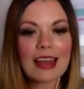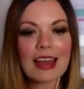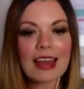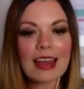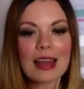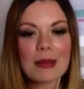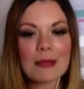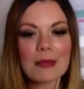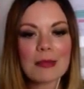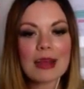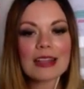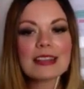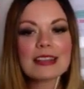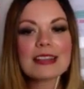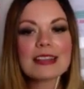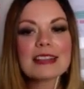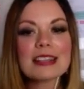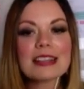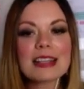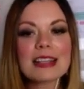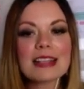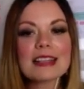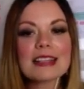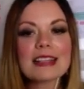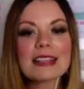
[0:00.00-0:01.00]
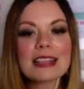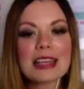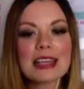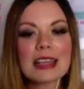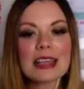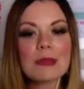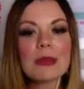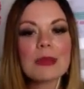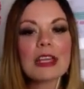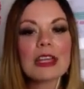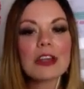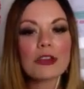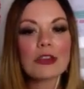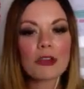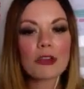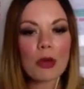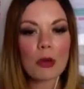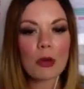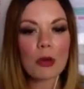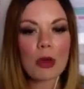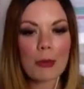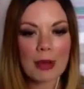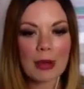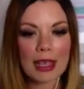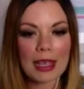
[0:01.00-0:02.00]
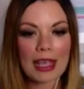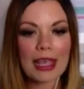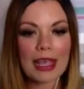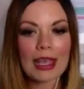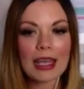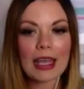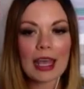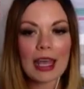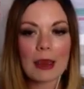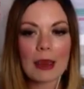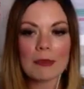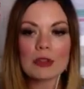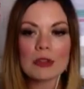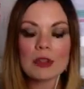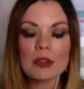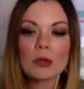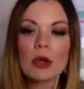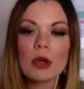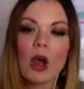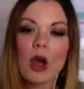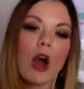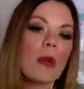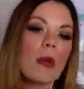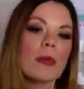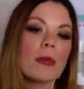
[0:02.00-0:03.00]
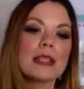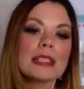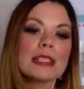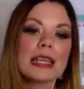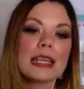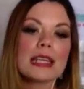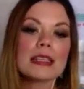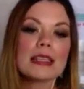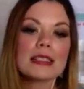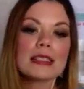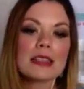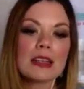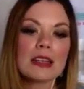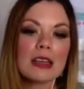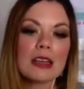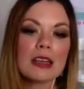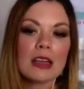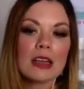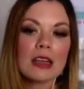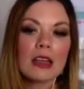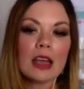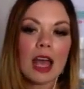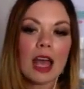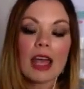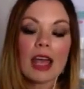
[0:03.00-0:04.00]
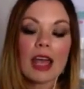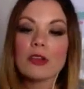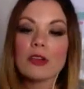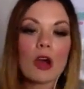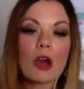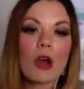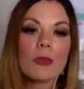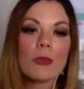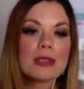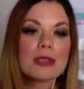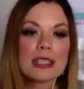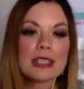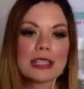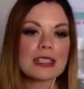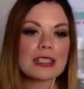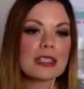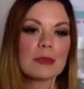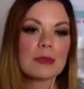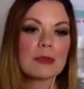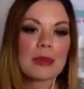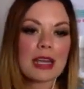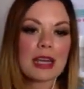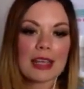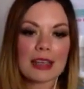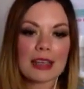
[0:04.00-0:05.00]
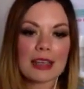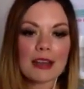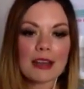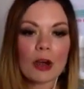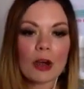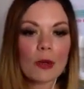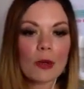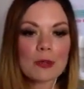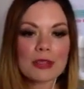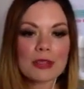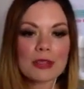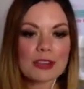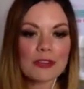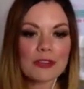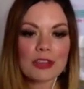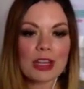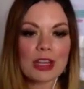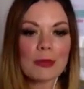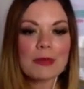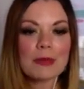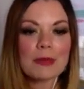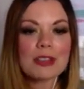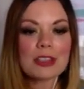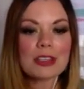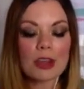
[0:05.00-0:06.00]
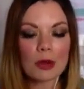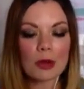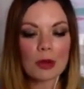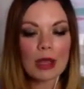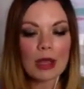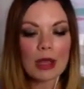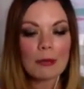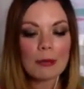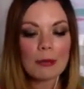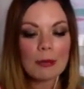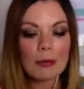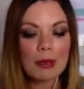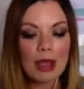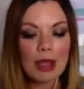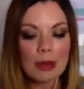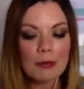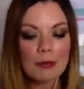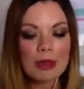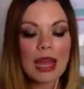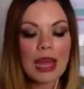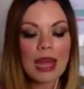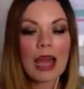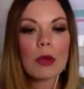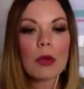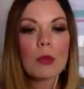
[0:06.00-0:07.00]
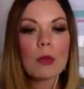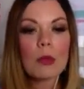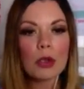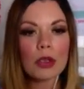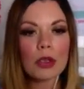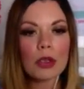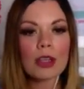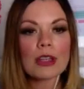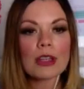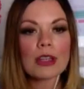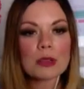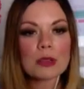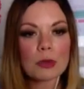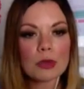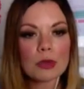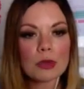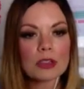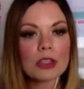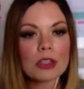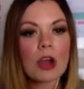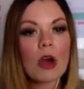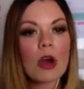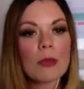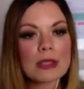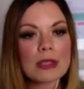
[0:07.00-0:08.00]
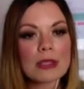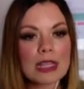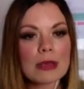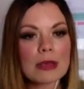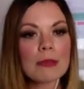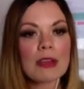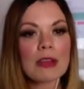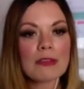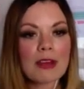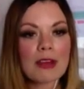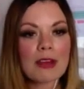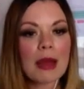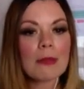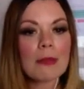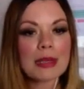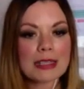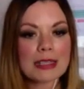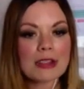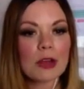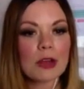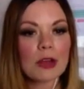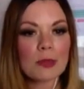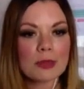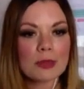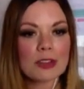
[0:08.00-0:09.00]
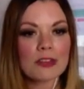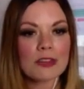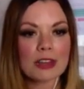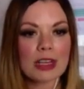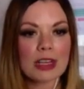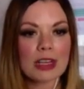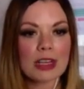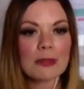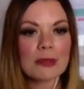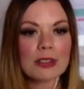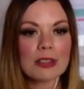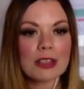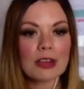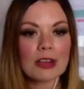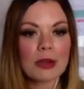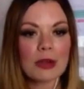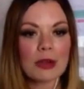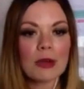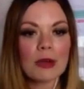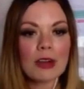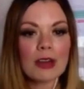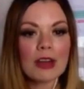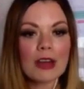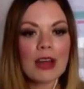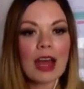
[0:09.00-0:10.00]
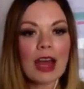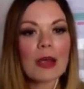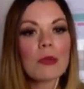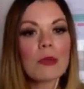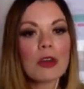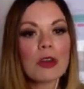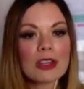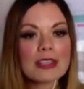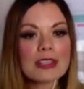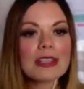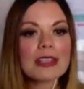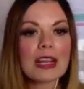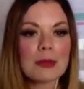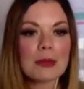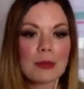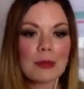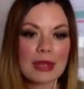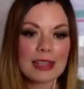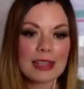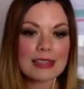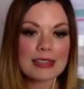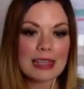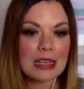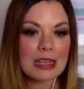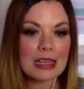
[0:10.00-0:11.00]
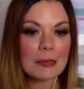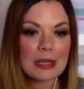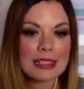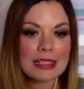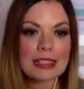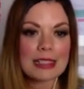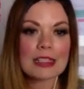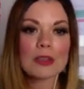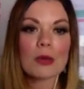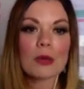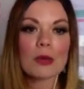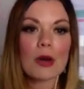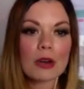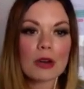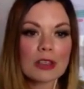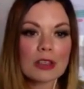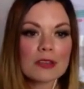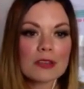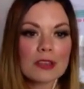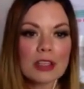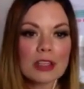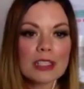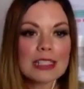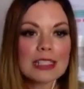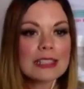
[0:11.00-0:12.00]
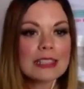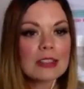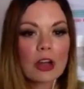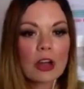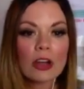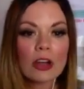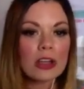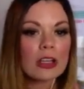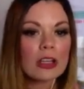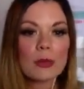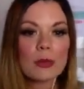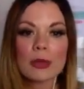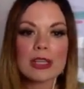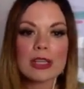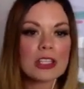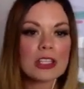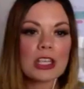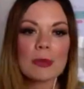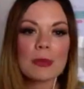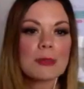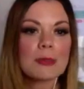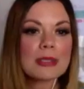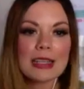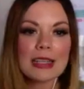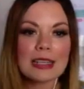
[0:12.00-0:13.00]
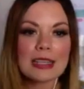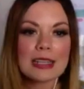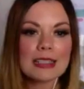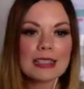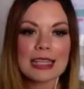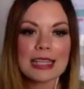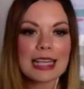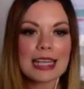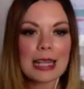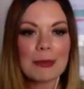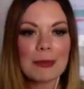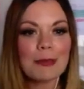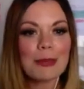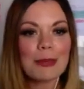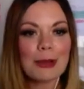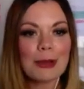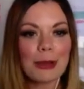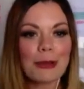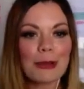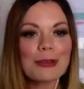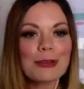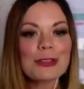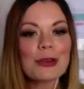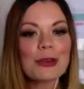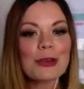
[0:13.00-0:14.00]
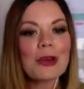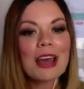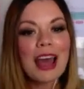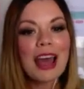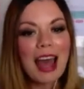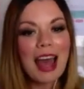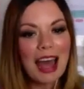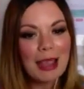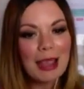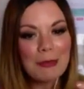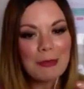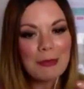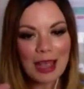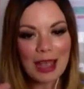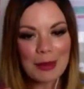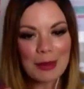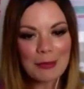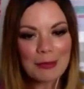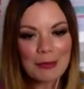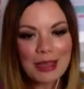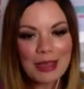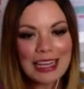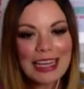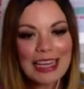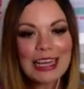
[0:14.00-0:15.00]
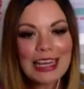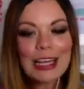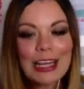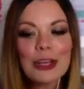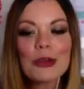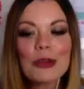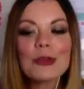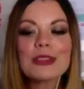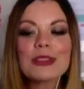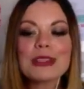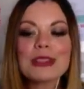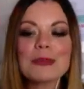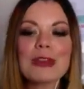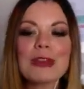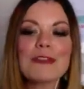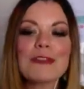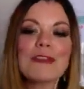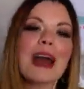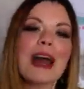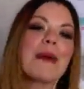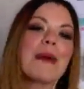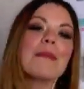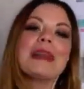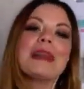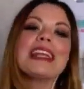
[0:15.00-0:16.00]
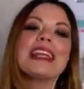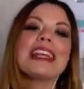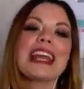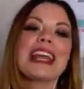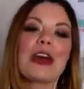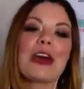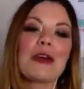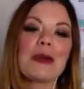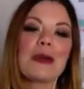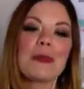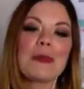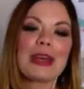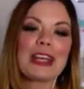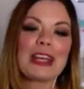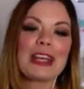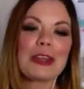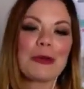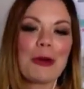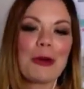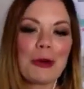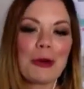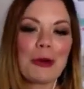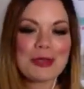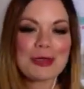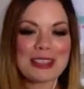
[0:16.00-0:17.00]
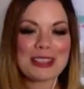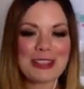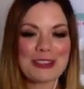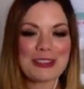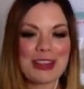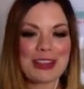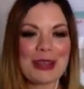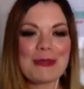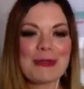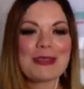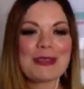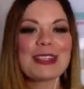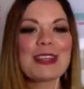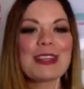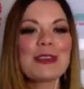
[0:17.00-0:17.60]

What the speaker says: And still see me growing my income to accommodate. I've accommodated my hopes and dreams. I'm now working towards accommodating my family's hopes and dreams. I want to send my son to Oxford. He's not going to be a cheap son to keep. So I'm including my family now in my new hopes and dreams.